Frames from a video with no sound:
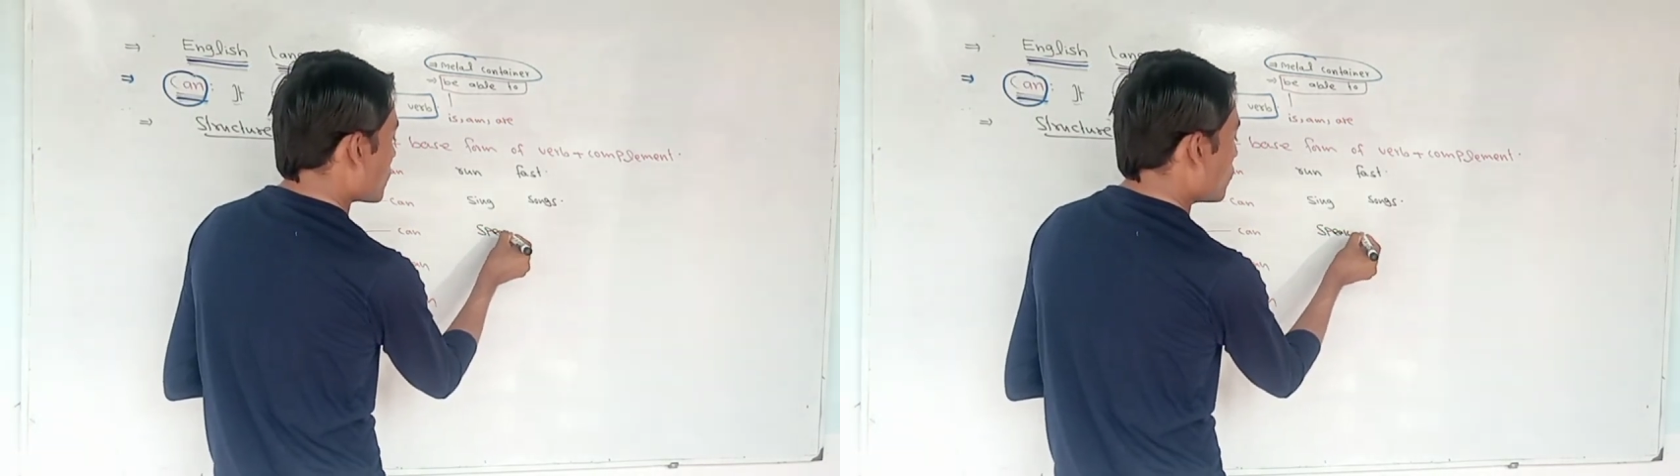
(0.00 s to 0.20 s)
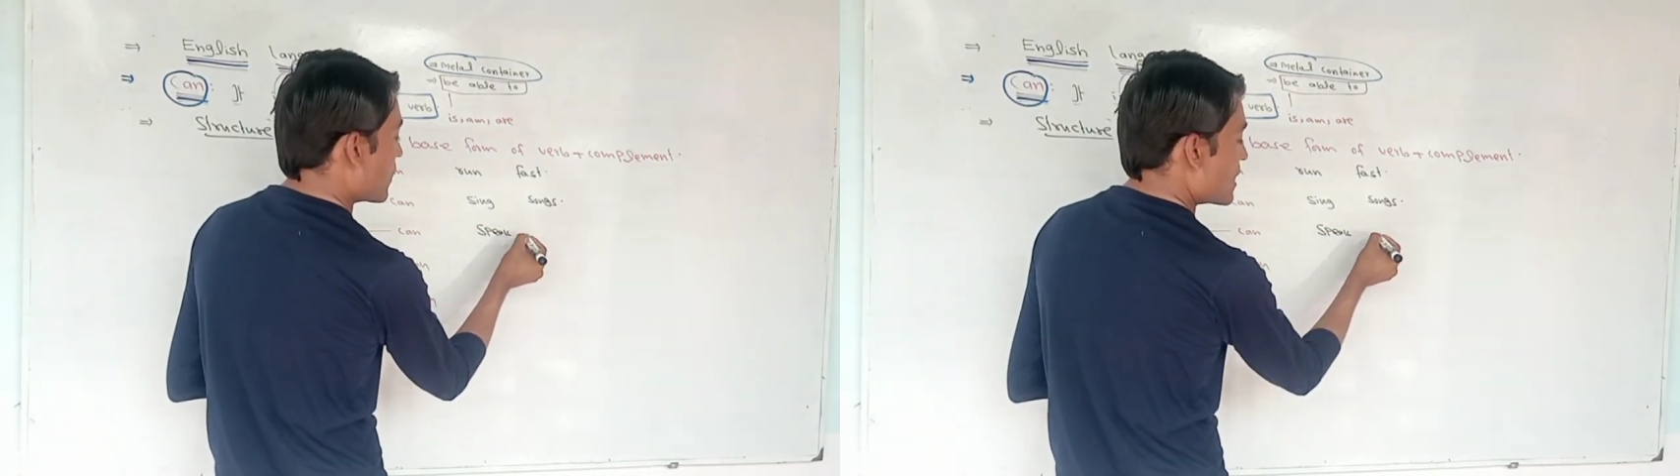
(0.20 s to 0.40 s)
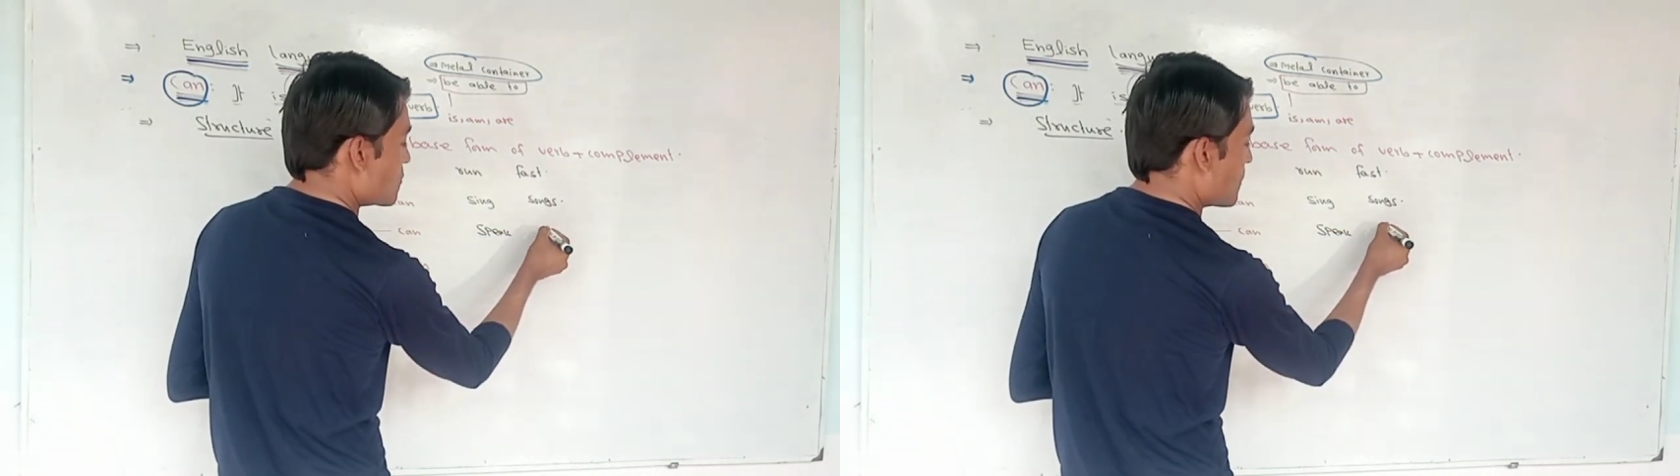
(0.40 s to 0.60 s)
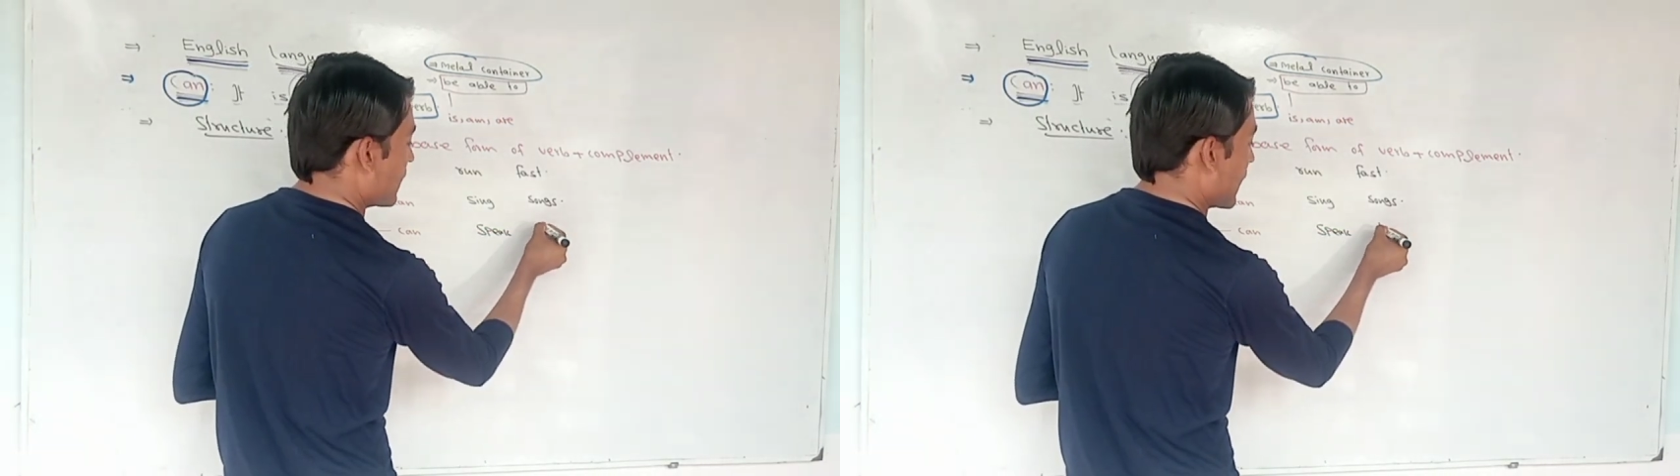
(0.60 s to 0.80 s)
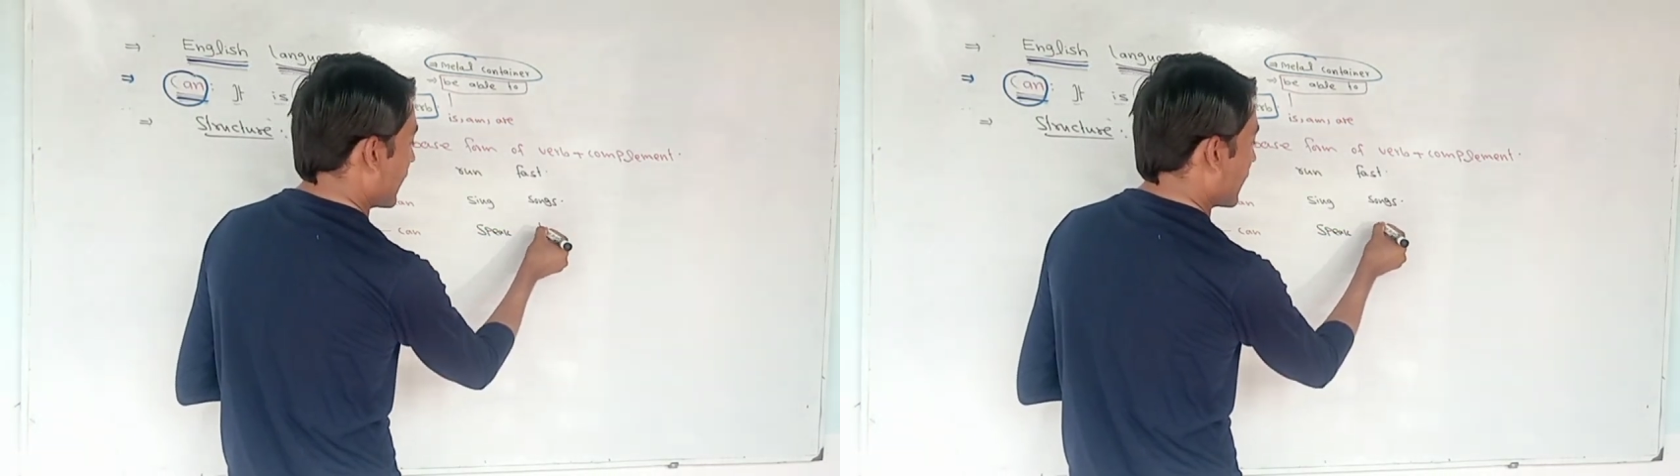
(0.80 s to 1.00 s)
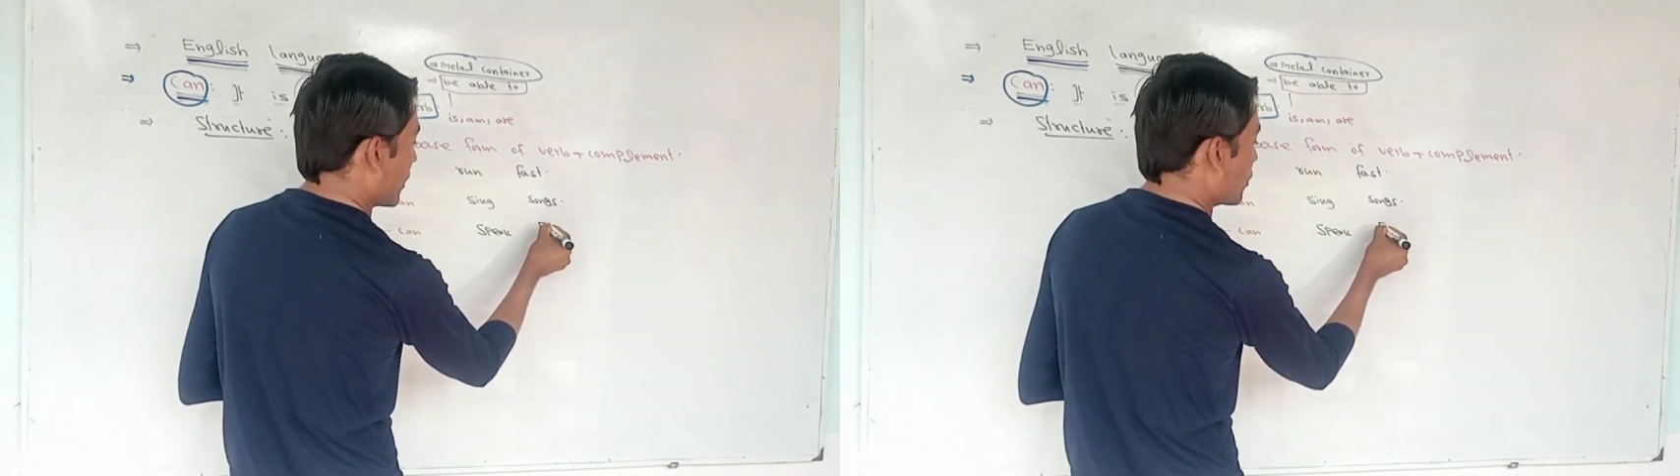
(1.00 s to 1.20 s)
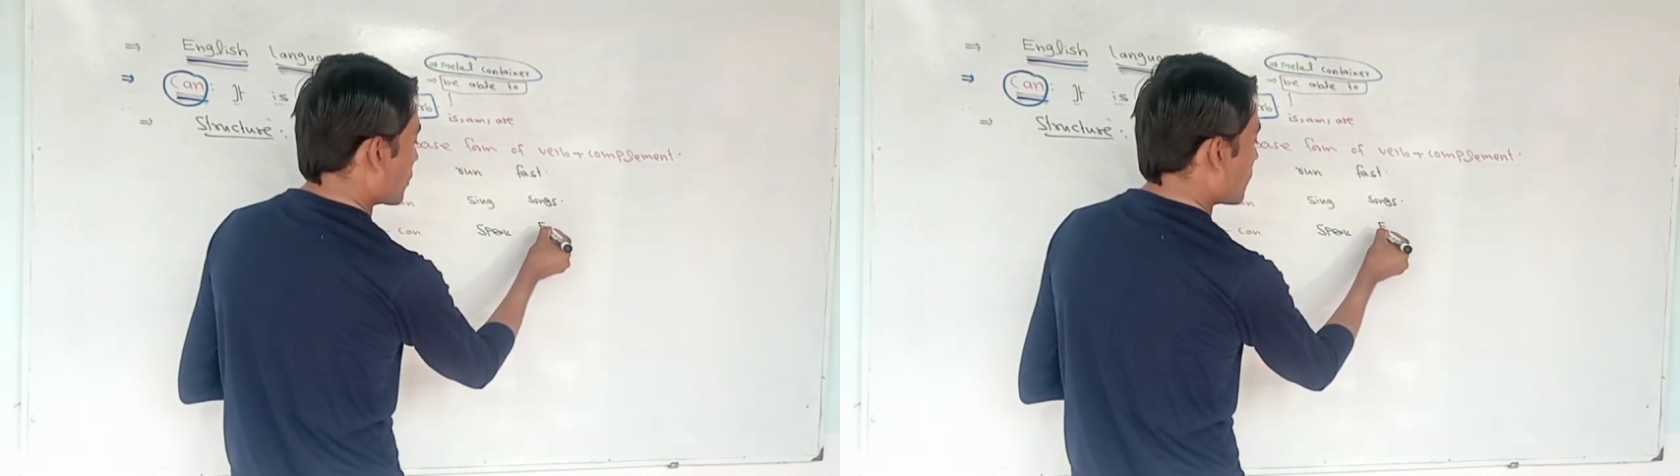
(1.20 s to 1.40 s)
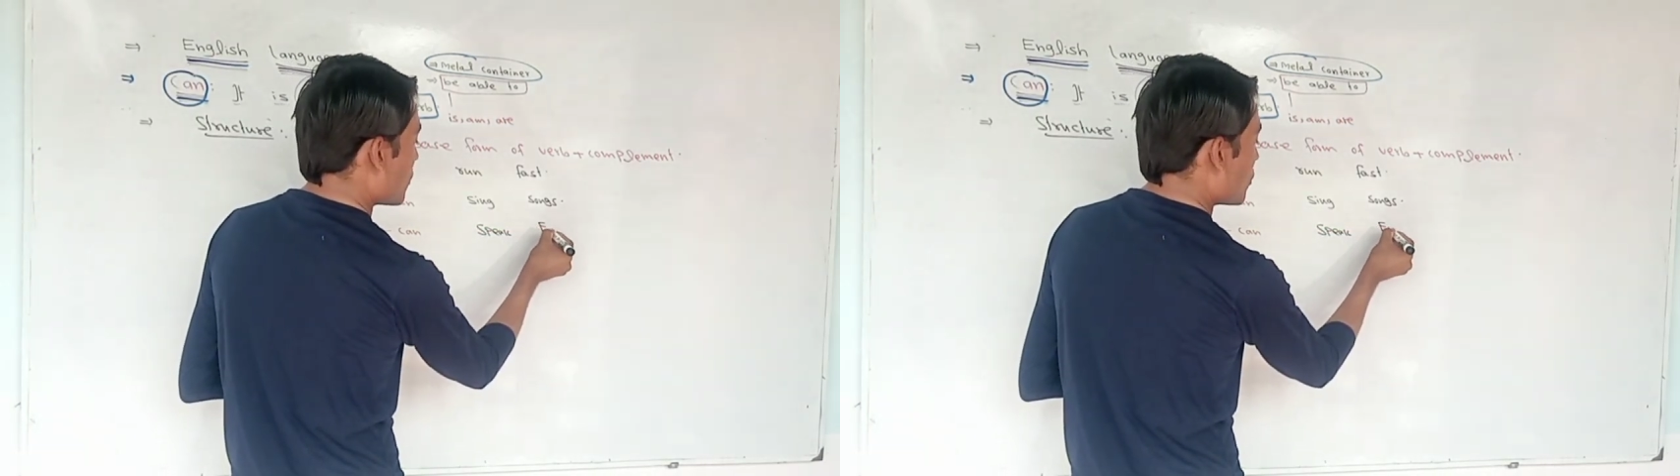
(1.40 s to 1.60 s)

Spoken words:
You can speak English.